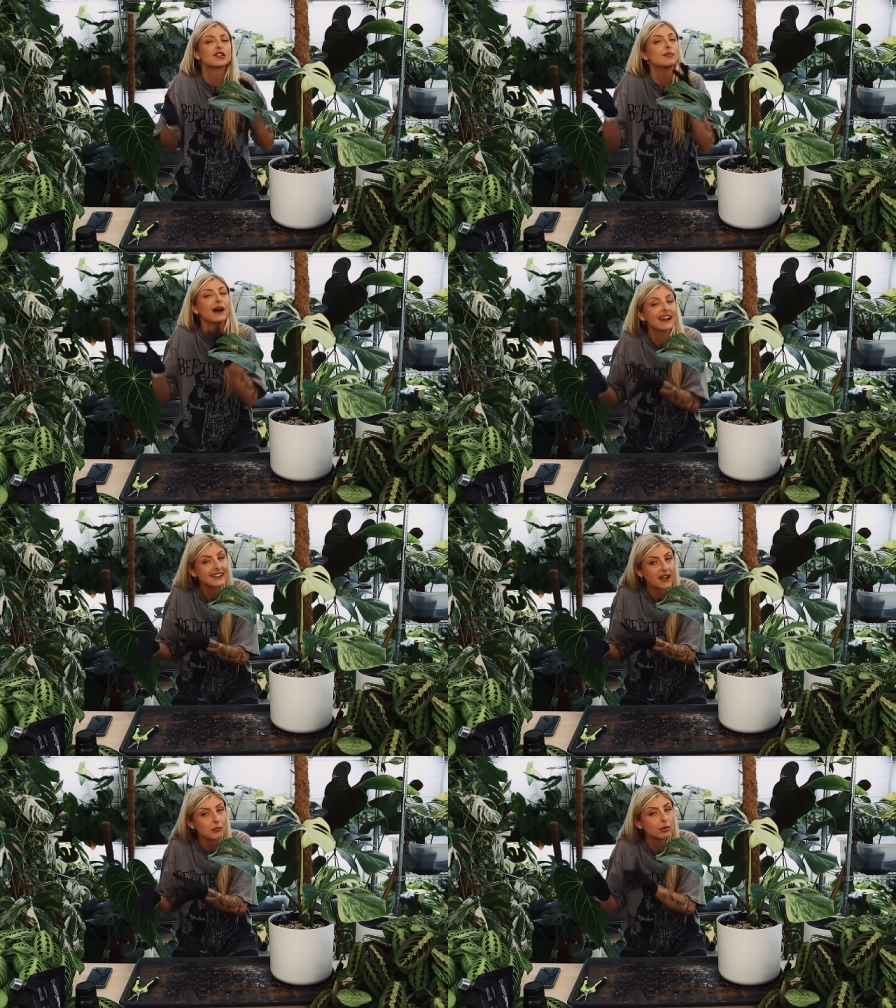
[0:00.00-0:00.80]
So it's a bad
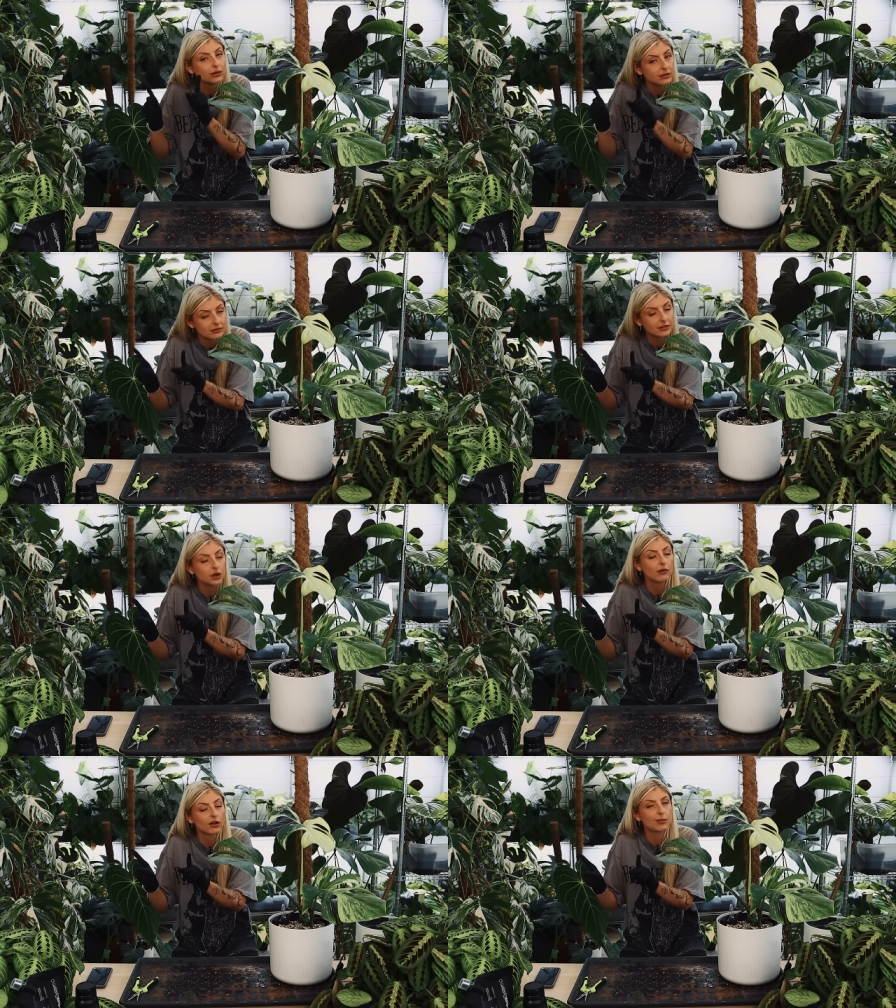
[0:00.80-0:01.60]
example.
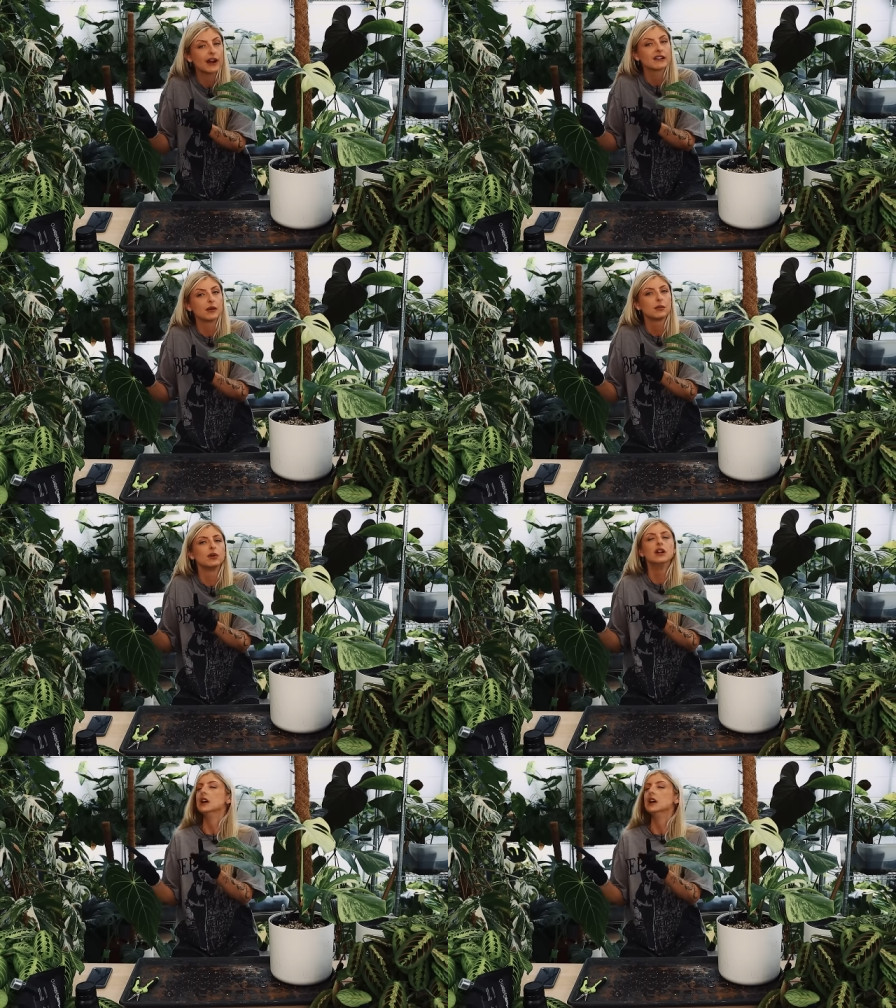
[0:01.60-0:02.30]
Don't get me wrong, it's a bad example.